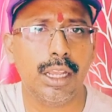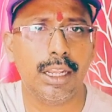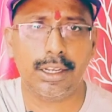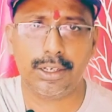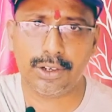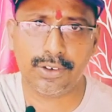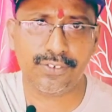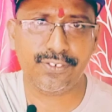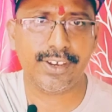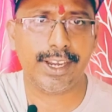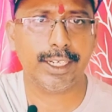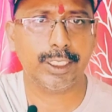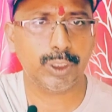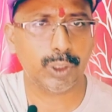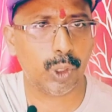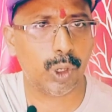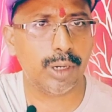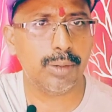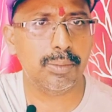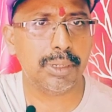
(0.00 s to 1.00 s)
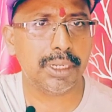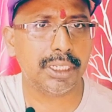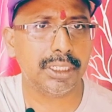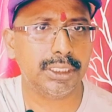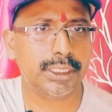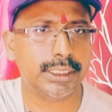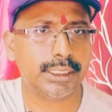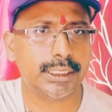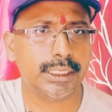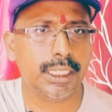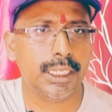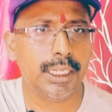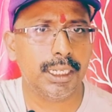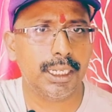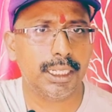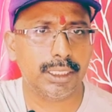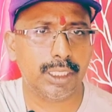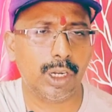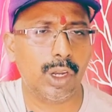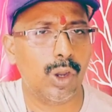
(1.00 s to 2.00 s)
reflect on, because
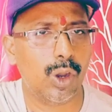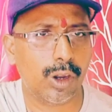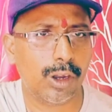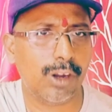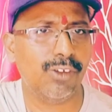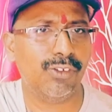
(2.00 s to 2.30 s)
there are a lot